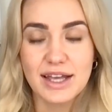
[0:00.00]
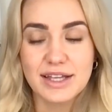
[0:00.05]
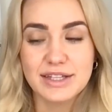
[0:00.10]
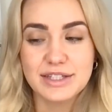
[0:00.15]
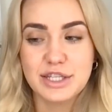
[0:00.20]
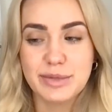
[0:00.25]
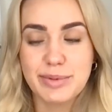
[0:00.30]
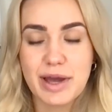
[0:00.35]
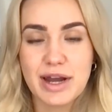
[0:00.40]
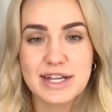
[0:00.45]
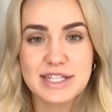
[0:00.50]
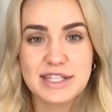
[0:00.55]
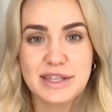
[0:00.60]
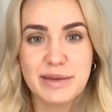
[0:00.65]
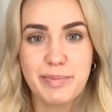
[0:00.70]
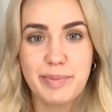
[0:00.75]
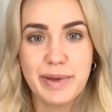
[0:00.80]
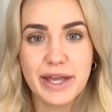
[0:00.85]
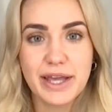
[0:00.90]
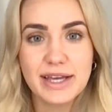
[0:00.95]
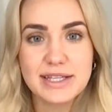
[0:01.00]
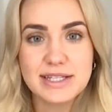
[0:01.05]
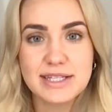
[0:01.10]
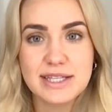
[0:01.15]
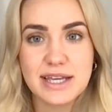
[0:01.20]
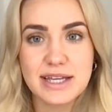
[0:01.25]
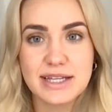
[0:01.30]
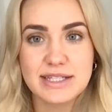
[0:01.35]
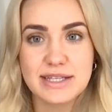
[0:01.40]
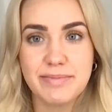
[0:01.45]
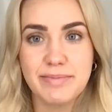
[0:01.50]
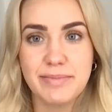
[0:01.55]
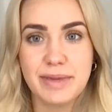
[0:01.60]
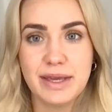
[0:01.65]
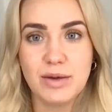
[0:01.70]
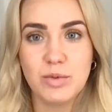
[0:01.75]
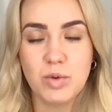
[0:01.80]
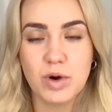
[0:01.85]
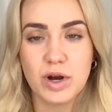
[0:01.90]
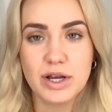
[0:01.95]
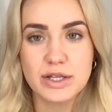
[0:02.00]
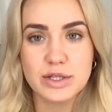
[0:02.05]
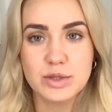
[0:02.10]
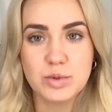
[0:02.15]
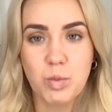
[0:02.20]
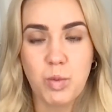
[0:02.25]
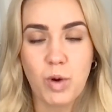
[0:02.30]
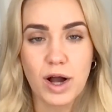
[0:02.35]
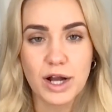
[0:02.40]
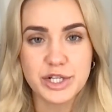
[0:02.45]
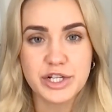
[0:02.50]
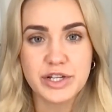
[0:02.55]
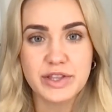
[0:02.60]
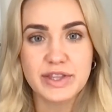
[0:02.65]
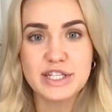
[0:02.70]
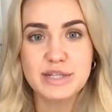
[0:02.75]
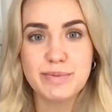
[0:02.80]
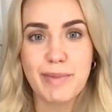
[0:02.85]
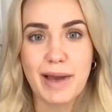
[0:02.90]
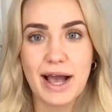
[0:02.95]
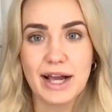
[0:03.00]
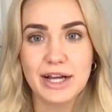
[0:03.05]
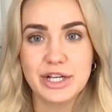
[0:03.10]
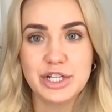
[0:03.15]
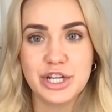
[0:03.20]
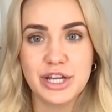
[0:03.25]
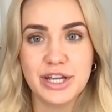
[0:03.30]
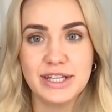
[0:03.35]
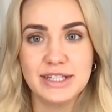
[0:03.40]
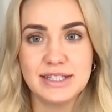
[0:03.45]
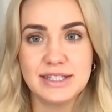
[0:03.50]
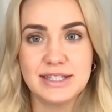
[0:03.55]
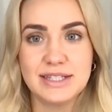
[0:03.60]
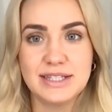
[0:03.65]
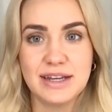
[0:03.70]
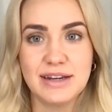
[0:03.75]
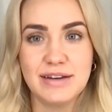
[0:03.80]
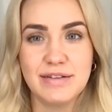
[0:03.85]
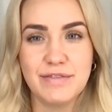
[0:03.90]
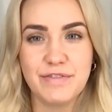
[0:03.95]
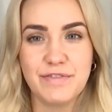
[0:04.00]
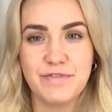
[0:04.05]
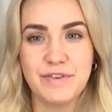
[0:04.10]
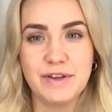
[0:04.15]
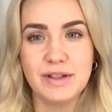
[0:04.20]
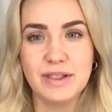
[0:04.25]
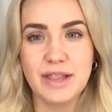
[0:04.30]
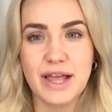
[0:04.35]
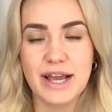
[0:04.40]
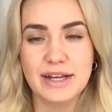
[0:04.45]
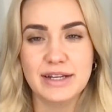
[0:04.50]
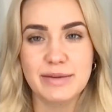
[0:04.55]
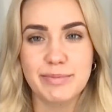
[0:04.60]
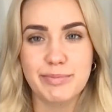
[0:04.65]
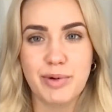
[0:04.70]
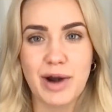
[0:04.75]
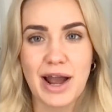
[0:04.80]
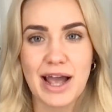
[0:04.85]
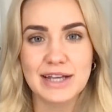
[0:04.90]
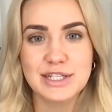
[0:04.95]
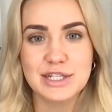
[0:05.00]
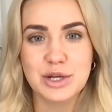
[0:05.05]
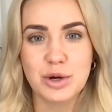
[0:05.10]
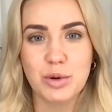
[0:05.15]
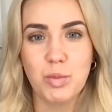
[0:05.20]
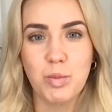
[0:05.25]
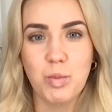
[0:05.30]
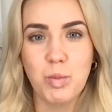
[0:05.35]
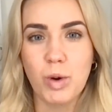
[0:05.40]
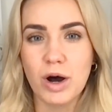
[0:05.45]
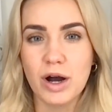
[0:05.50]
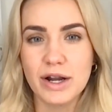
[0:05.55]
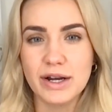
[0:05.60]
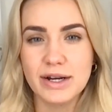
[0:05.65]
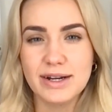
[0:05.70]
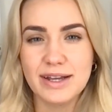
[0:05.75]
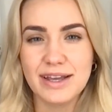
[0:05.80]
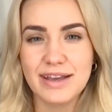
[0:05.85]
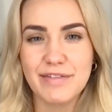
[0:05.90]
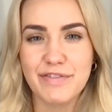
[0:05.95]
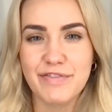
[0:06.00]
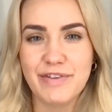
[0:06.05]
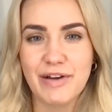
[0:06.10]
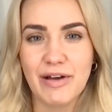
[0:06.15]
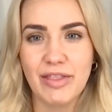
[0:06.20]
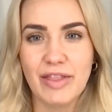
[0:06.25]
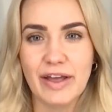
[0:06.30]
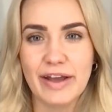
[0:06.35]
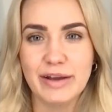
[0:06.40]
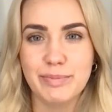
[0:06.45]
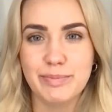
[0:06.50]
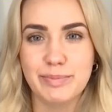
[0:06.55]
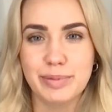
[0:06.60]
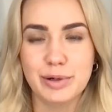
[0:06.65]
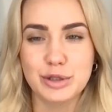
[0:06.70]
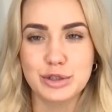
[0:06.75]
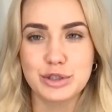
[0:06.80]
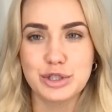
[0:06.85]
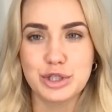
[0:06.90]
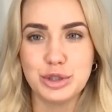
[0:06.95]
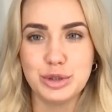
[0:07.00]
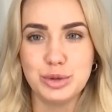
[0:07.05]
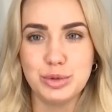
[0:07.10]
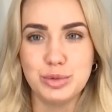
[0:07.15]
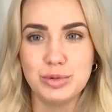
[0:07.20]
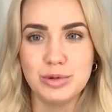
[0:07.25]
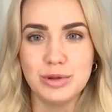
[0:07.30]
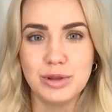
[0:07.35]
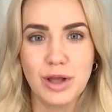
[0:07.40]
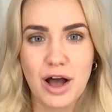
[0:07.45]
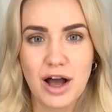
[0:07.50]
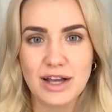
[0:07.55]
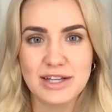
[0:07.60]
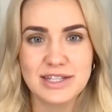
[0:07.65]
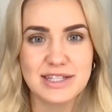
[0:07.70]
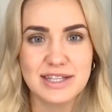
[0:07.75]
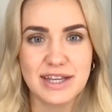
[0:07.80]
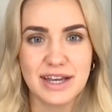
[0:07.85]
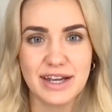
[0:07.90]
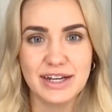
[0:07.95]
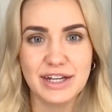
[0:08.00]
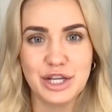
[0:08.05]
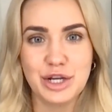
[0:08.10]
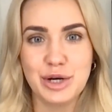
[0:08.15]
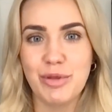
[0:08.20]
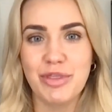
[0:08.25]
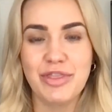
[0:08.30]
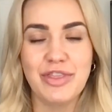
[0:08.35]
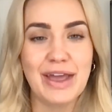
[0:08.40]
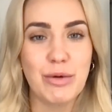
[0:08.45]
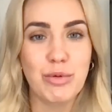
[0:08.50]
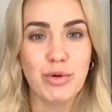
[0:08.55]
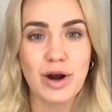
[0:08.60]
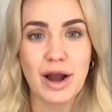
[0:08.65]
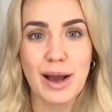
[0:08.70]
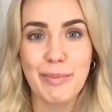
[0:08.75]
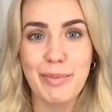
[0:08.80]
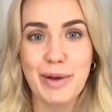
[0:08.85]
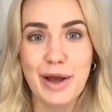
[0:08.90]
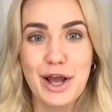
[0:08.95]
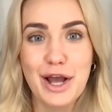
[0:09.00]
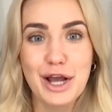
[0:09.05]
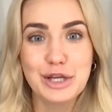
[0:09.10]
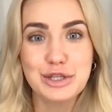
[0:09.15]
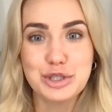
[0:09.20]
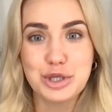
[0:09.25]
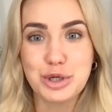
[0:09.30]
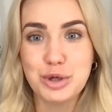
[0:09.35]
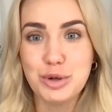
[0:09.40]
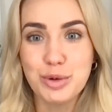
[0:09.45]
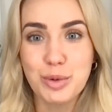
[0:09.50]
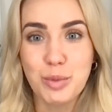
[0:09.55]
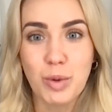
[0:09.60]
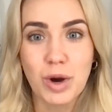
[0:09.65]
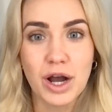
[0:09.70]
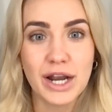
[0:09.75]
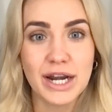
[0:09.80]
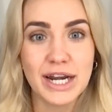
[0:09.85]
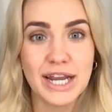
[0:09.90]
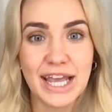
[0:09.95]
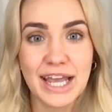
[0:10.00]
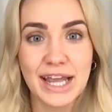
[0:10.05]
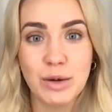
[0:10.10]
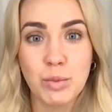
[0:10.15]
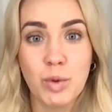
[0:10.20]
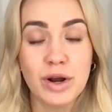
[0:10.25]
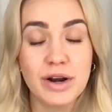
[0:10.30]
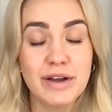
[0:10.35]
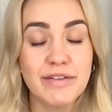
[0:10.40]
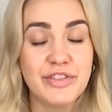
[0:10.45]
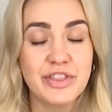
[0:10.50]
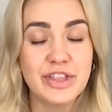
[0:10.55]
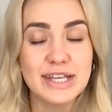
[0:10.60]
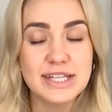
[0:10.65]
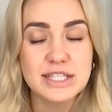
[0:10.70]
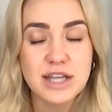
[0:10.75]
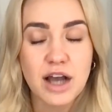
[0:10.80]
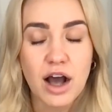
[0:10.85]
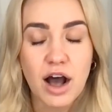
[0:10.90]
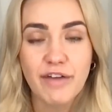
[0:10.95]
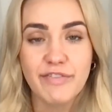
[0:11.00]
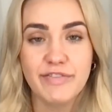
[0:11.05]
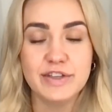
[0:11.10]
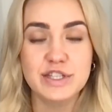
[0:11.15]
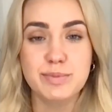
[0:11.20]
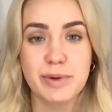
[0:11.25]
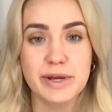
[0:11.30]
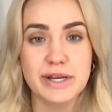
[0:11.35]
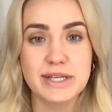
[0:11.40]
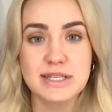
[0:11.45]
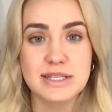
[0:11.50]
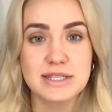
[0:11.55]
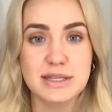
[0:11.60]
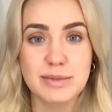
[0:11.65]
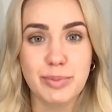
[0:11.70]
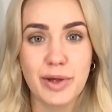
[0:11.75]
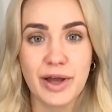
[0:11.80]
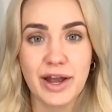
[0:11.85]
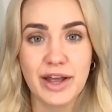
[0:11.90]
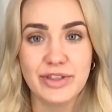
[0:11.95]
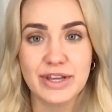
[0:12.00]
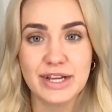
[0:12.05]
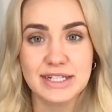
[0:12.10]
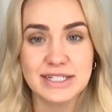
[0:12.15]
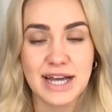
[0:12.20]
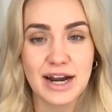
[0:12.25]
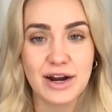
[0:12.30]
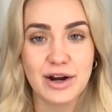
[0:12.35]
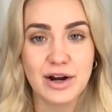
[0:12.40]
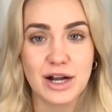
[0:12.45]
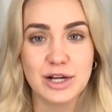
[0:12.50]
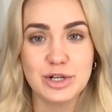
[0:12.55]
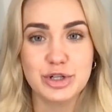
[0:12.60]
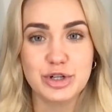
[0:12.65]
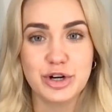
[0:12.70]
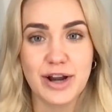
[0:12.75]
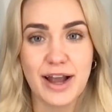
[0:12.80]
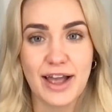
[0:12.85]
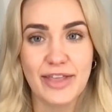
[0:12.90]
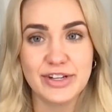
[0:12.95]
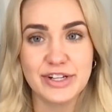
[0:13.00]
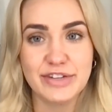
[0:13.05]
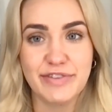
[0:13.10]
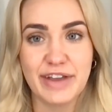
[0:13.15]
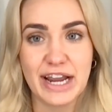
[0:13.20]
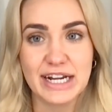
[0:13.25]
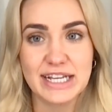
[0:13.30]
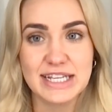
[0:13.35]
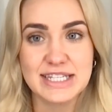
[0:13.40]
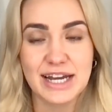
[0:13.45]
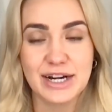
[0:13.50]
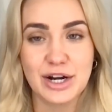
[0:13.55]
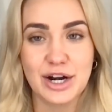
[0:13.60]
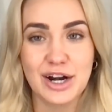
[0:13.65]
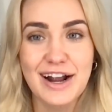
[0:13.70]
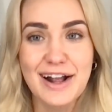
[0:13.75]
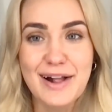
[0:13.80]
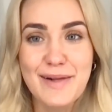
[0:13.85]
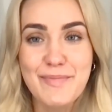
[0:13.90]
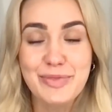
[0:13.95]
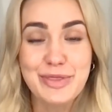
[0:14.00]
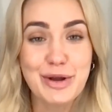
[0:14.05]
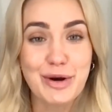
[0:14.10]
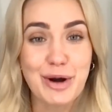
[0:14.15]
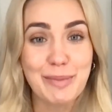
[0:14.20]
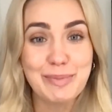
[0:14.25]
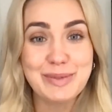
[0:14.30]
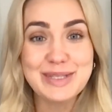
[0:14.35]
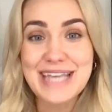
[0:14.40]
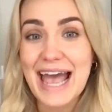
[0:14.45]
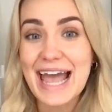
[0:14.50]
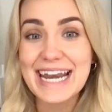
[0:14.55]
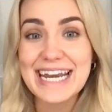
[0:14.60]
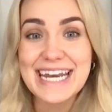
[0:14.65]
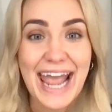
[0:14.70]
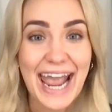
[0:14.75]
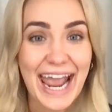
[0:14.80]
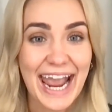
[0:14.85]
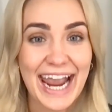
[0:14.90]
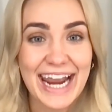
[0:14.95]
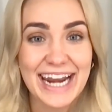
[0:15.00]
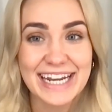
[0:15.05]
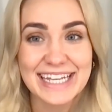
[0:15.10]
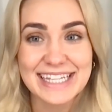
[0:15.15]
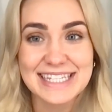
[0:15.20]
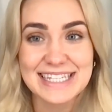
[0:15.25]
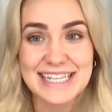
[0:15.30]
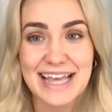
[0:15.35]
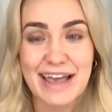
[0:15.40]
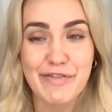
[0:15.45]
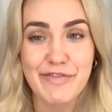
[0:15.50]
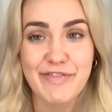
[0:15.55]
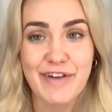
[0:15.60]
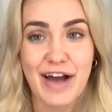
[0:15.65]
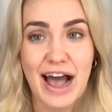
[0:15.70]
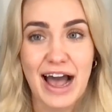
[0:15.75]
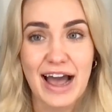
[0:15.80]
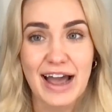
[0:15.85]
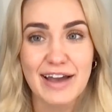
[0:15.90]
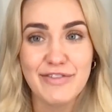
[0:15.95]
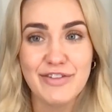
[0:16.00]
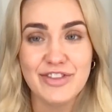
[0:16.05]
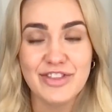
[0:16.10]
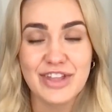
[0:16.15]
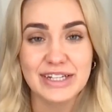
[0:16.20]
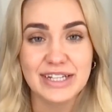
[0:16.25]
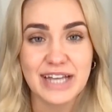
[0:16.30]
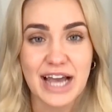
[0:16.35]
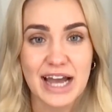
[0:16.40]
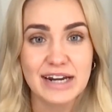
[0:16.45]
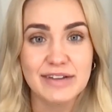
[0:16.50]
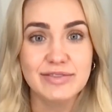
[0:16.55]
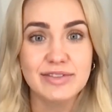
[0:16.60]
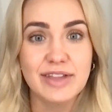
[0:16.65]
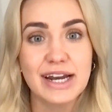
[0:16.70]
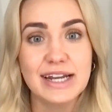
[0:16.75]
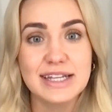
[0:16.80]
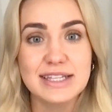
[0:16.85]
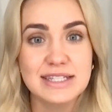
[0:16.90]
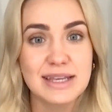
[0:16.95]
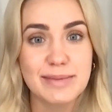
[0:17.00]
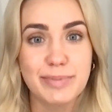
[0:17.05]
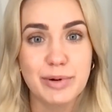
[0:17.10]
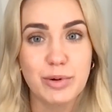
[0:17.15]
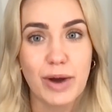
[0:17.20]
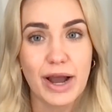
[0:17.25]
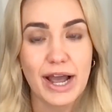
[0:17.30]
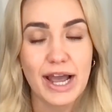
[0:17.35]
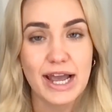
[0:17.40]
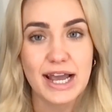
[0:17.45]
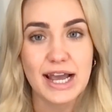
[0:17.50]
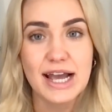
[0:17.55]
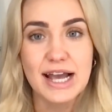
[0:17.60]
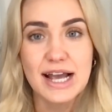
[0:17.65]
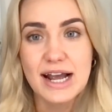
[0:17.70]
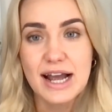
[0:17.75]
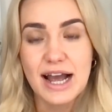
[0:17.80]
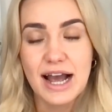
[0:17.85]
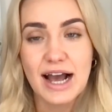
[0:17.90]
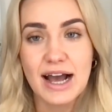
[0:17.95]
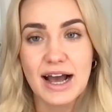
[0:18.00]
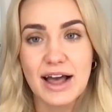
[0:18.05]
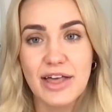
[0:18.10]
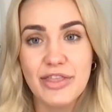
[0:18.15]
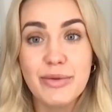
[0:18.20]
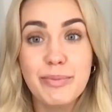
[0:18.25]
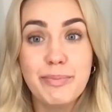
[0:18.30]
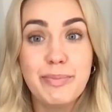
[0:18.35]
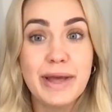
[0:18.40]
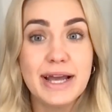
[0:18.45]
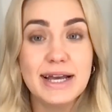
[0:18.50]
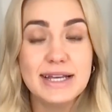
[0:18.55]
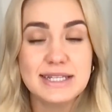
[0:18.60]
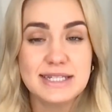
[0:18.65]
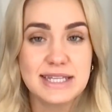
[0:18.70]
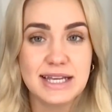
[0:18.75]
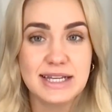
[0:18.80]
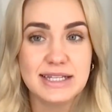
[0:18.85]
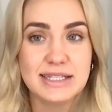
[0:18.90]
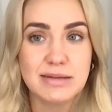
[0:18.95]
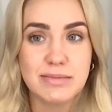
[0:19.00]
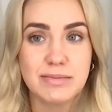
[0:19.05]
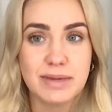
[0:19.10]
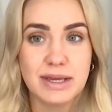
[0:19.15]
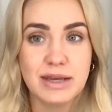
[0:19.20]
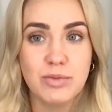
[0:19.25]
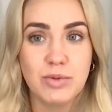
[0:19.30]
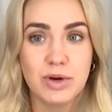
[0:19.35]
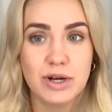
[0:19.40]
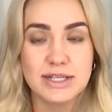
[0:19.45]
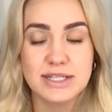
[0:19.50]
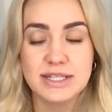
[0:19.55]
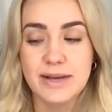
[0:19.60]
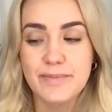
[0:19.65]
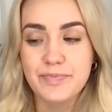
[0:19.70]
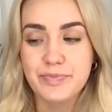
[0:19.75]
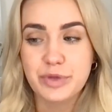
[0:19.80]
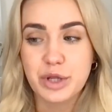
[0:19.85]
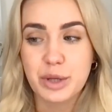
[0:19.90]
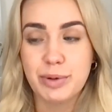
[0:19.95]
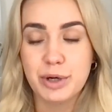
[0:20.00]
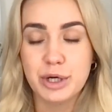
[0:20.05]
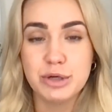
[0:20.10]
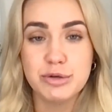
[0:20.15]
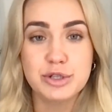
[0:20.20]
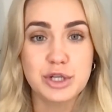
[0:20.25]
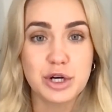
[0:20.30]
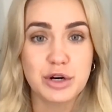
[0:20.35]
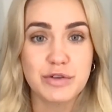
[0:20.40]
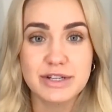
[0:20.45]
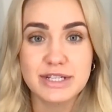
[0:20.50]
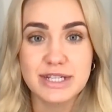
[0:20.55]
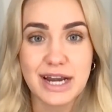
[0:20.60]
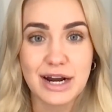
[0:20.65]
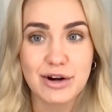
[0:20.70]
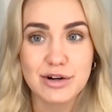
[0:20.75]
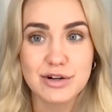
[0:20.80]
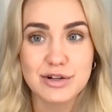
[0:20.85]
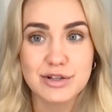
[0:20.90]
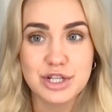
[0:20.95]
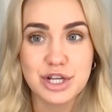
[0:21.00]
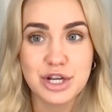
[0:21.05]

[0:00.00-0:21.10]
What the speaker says: To be honest, the biggest thing to me was watching this match. It didn't feel like Nebraska won. It felt like Purdue lost it. You know, they were up 2-1 in one of the toughest places to play in the entire country at the Devaney Center. They're up 10-8 in set 5 and then kind of let it slip away. The biggest thing to me was Purdue service errors.